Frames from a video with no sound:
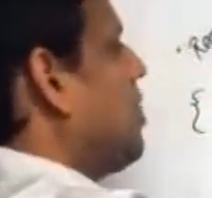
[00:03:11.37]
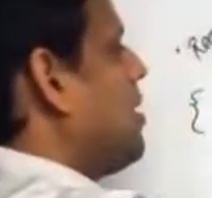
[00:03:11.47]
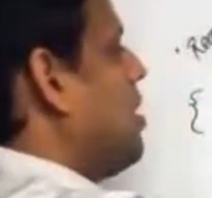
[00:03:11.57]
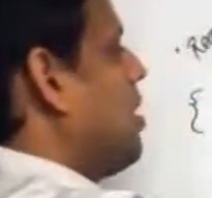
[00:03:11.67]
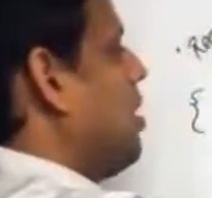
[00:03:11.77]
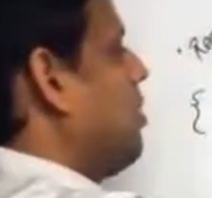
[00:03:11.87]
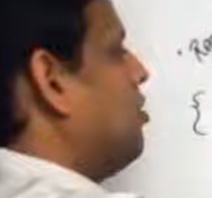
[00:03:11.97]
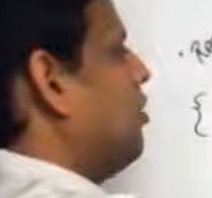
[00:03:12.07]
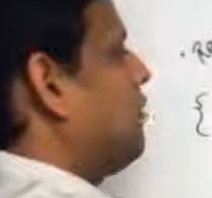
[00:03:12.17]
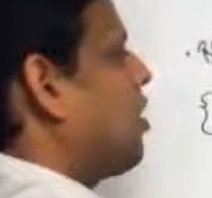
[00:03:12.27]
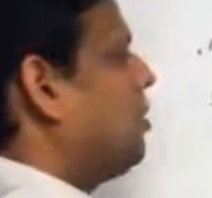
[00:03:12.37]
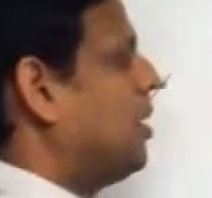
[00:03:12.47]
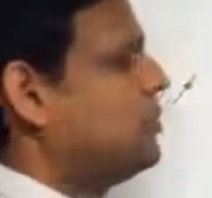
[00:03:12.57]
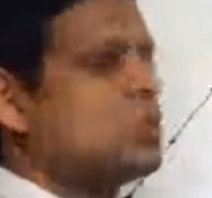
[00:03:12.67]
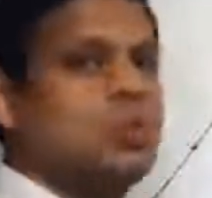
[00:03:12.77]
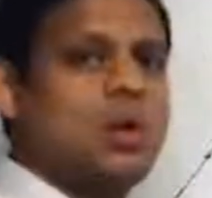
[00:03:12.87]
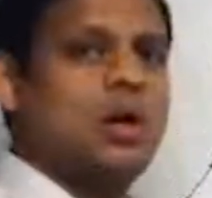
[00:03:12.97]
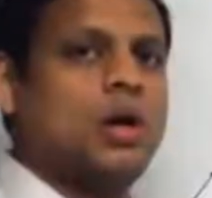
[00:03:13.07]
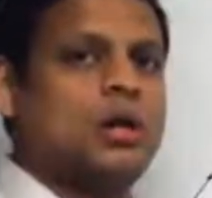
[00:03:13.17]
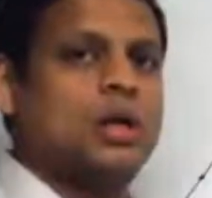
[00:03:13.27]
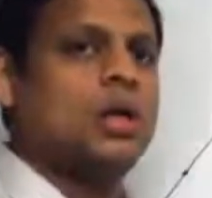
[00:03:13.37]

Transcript: the amount of problems worked